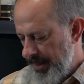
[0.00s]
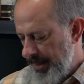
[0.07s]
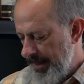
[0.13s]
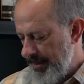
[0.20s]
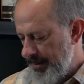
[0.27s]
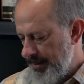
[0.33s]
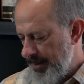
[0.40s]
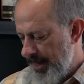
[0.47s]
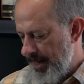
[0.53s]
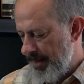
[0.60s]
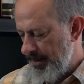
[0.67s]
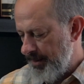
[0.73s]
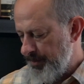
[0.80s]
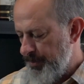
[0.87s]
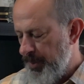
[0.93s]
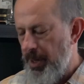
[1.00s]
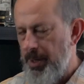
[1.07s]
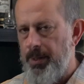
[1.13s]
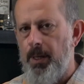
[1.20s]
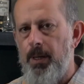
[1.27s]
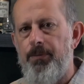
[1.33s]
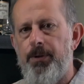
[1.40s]
It uh, is
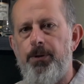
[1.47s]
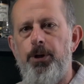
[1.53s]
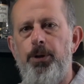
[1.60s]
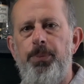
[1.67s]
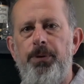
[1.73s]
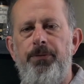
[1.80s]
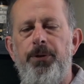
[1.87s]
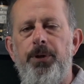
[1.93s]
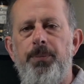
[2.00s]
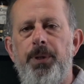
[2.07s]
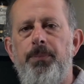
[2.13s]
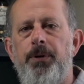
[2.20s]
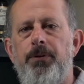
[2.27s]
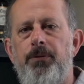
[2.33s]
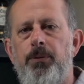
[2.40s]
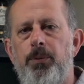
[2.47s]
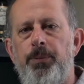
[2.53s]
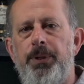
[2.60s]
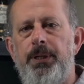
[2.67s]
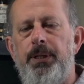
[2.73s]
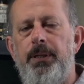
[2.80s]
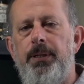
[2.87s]
part of a group, if you remember from when
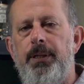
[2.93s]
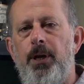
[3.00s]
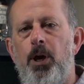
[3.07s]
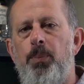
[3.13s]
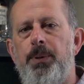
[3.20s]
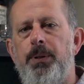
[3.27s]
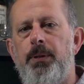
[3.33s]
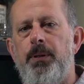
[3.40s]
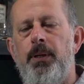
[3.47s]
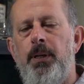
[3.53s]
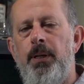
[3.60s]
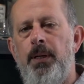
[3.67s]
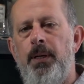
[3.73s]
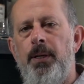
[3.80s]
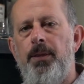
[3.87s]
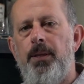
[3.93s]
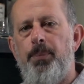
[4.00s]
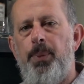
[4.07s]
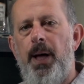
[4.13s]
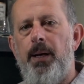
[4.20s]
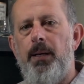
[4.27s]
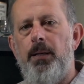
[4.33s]
we did the open the
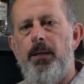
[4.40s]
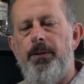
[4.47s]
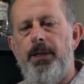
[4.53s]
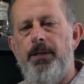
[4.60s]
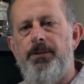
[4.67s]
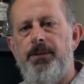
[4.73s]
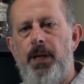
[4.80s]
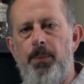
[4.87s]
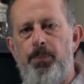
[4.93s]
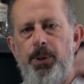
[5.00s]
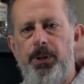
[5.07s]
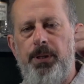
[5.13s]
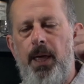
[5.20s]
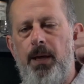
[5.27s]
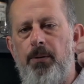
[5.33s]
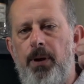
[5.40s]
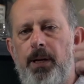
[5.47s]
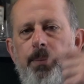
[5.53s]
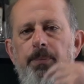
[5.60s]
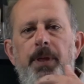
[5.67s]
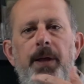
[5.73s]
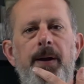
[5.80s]
bottle on this, and I'll put that right
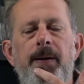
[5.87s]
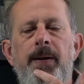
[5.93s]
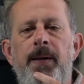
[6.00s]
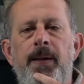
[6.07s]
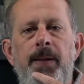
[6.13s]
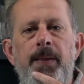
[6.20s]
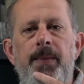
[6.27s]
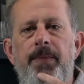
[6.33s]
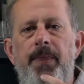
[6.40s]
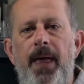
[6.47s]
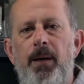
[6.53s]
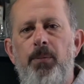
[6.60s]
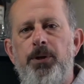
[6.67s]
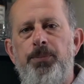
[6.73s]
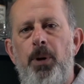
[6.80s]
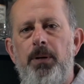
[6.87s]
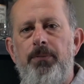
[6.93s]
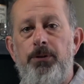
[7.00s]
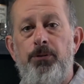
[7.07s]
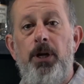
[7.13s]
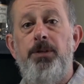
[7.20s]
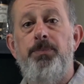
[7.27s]
up there, that was part of
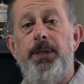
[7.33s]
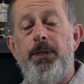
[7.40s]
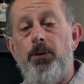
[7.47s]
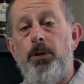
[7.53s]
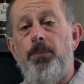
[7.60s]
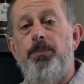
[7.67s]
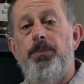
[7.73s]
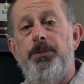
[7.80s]
a trust me group.